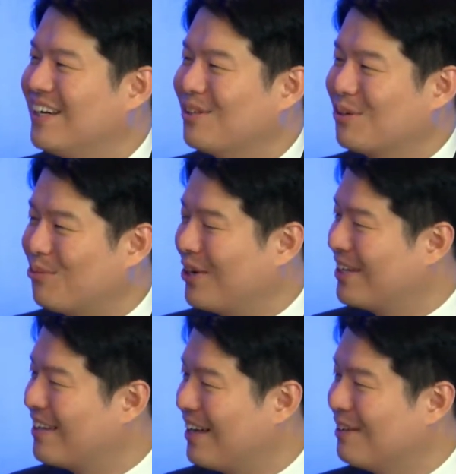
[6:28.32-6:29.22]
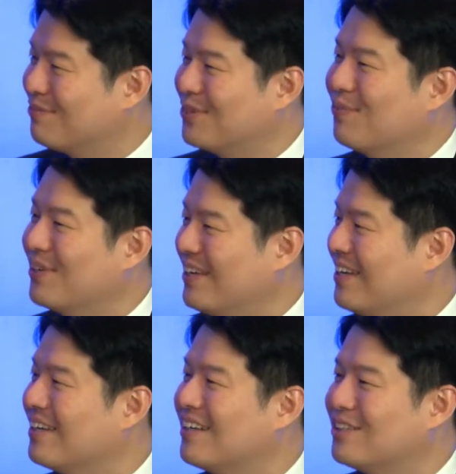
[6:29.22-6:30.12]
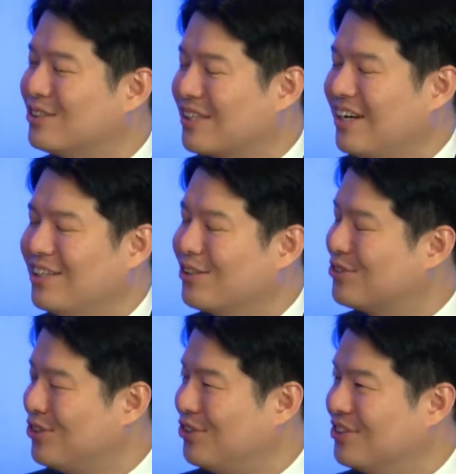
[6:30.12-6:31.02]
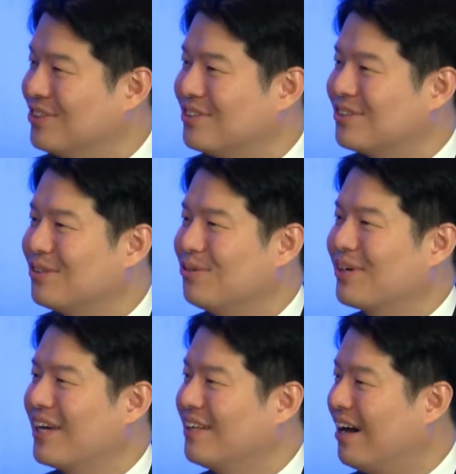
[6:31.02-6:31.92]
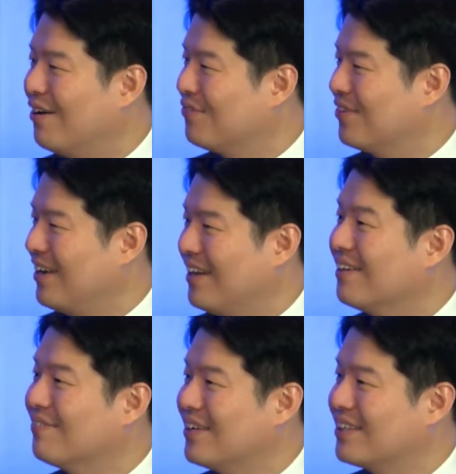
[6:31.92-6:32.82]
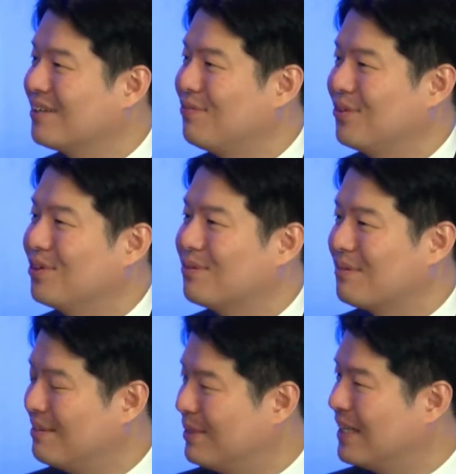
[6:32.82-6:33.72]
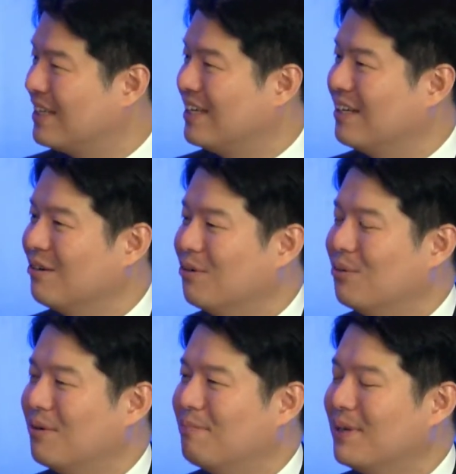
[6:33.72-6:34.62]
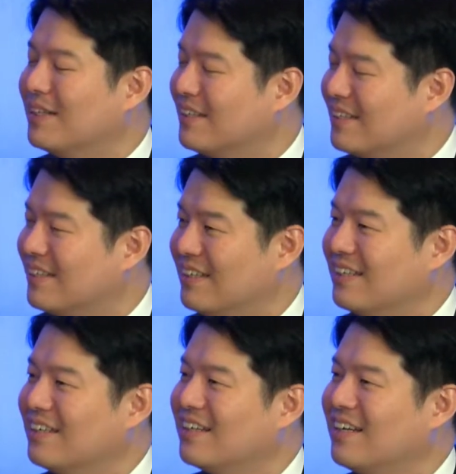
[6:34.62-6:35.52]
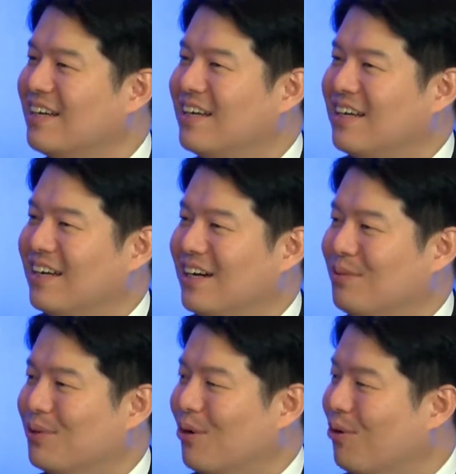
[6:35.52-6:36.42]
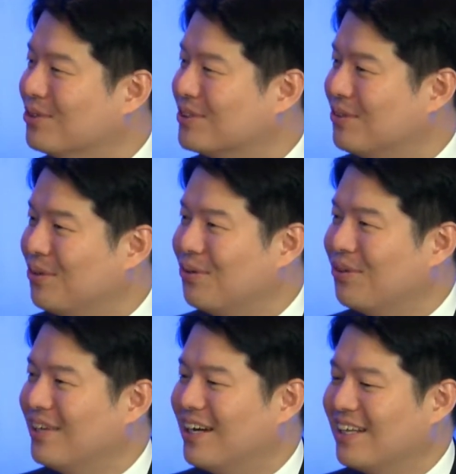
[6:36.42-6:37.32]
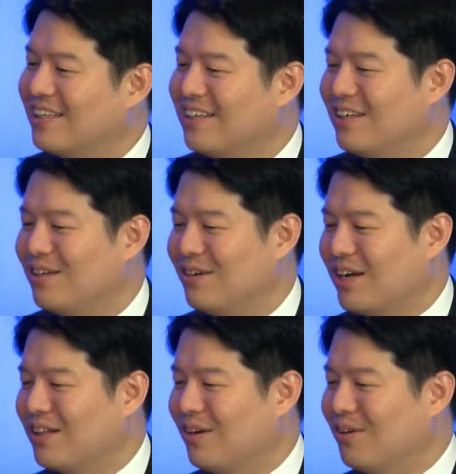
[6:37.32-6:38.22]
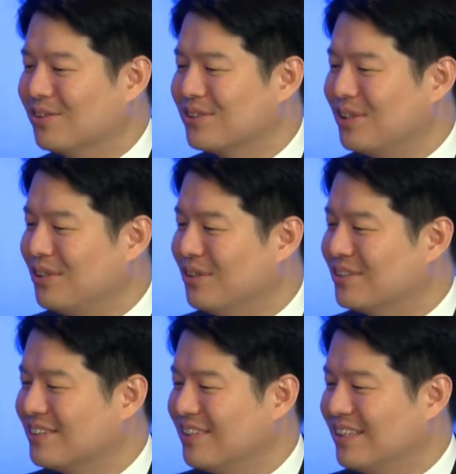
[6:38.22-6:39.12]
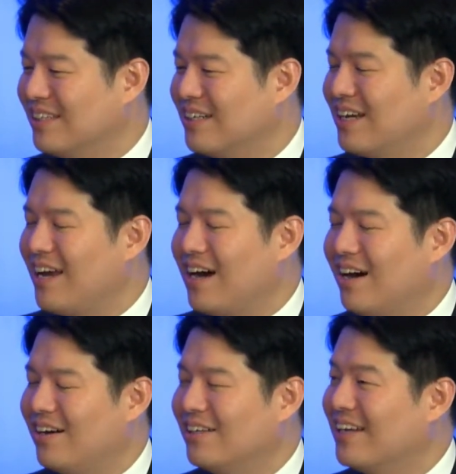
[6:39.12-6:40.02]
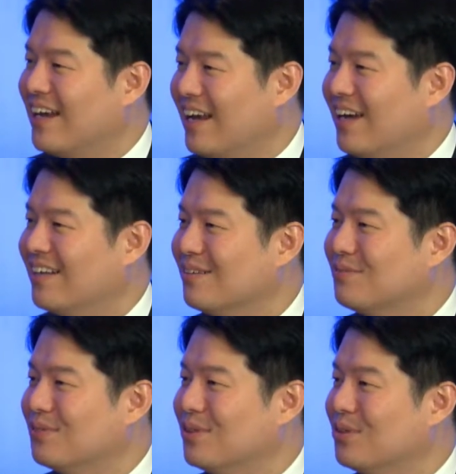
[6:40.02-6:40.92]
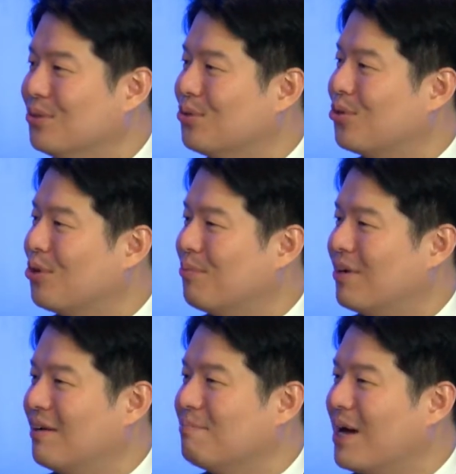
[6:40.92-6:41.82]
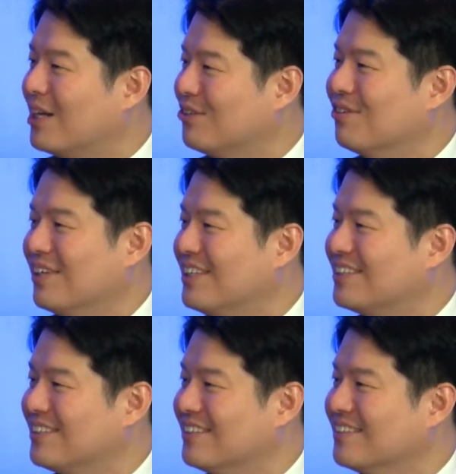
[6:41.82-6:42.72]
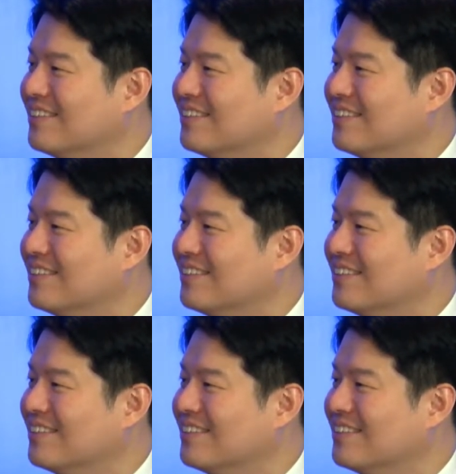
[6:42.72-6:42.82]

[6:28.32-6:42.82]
The great help from the cardiac surgeons who can offer LVAD for the DDT or BTT. We also know that we can also use the RDN for the neurohumoral modulation.